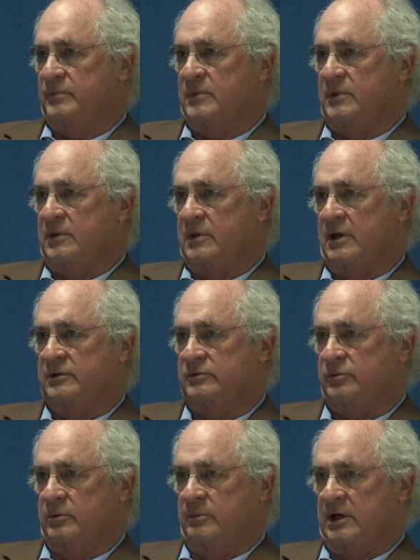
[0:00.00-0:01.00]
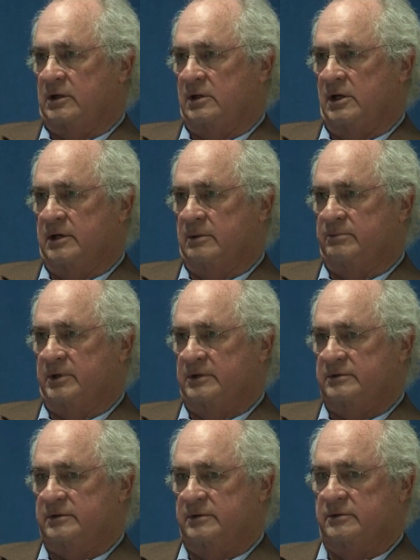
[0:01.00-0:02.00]
That's where my client
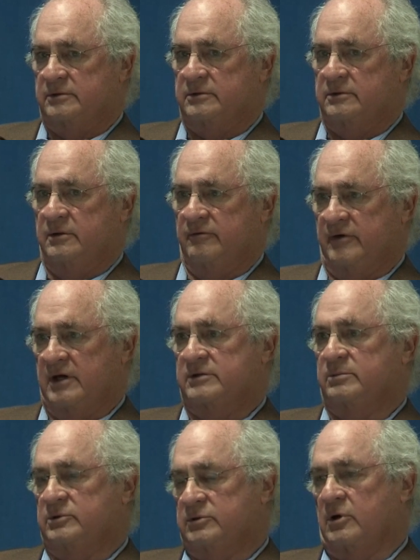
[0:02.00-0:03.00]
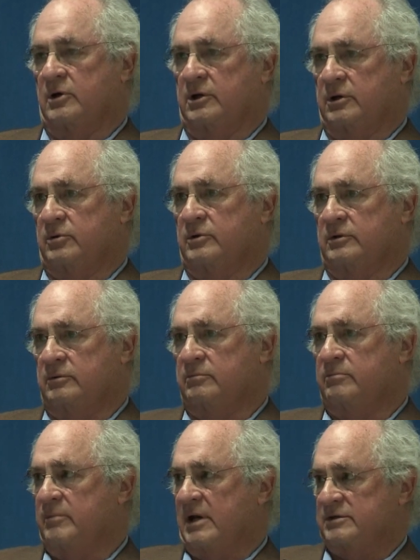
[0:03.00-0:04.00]
base is. The vast majority are in
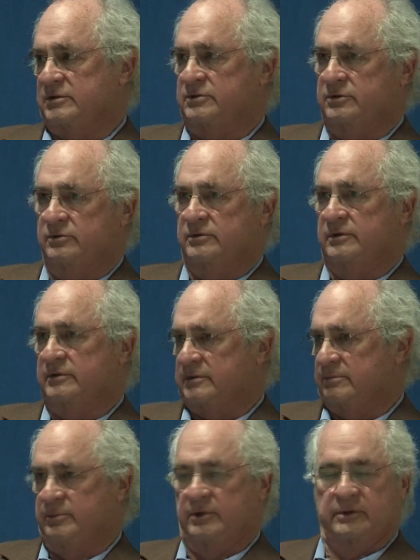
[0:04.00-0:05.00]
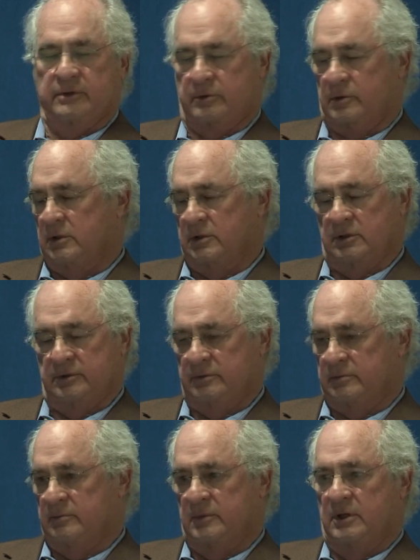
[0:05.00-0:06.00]
Massachusetts, but they're all in,
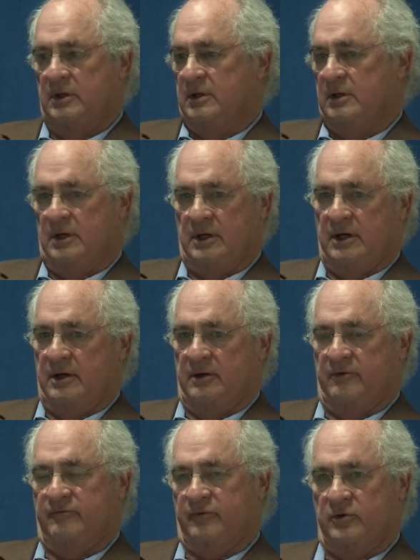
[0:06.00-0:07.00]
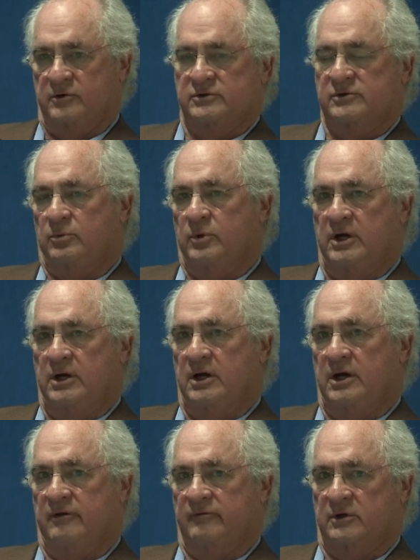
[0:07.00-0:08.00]
furthest away I
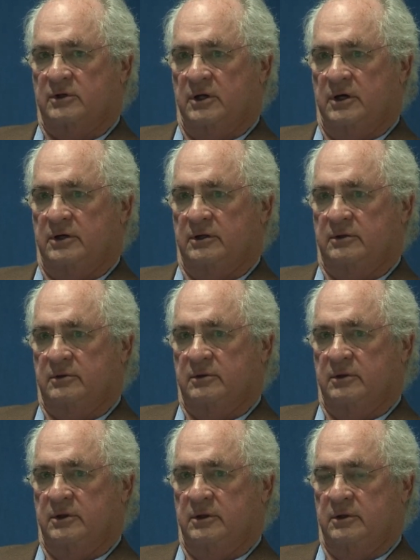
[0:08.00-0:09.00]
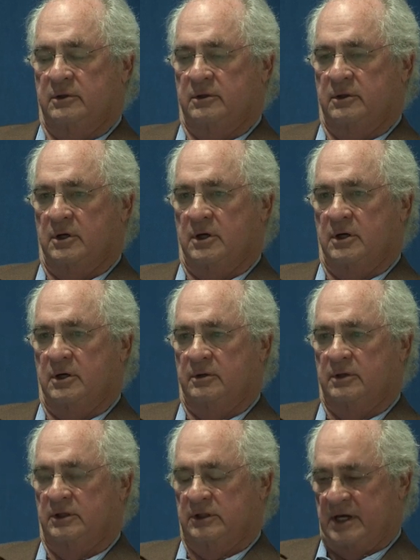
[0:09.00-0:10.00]
have a client in
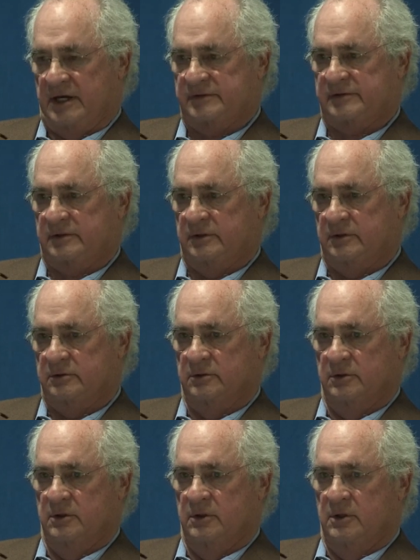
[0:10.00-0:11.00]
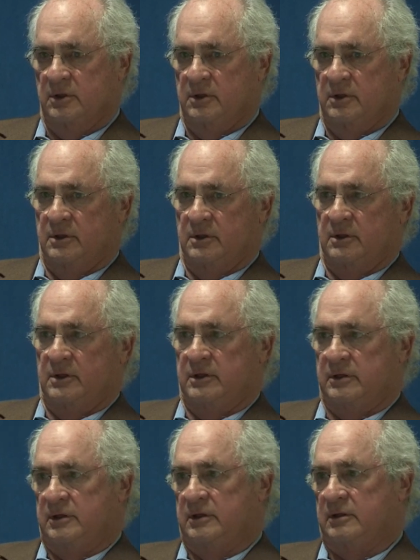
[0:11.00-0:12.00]
Alaska,
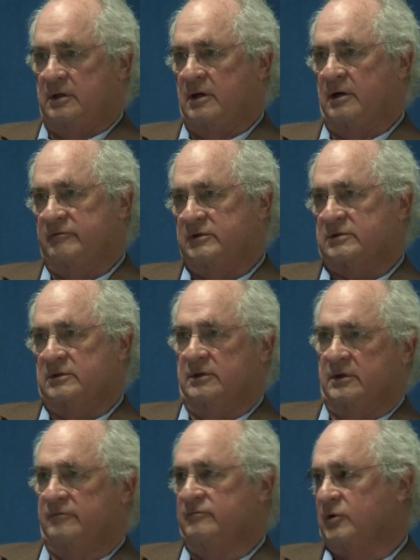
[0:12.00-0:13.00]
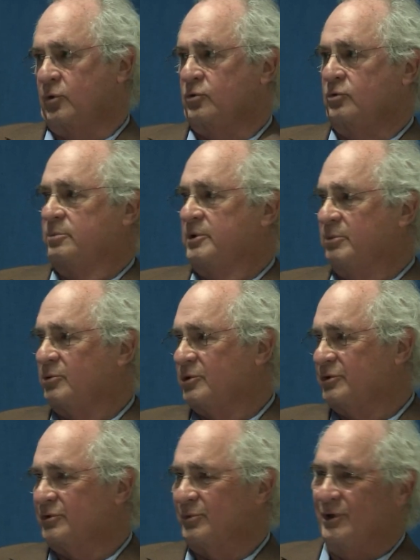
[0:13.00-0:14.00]
and then obviously I have local people
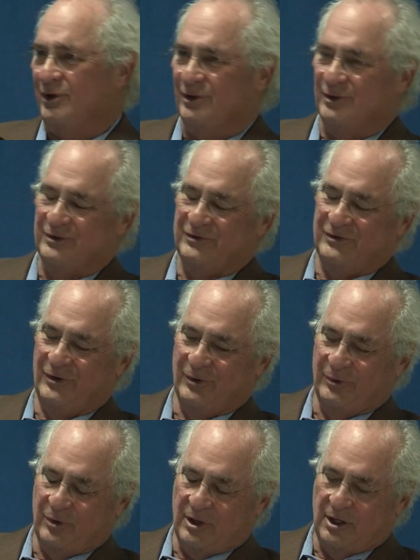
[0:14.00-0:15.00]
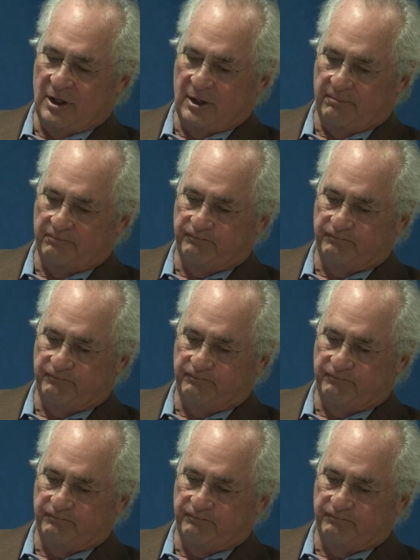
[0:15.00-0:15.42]
as well. So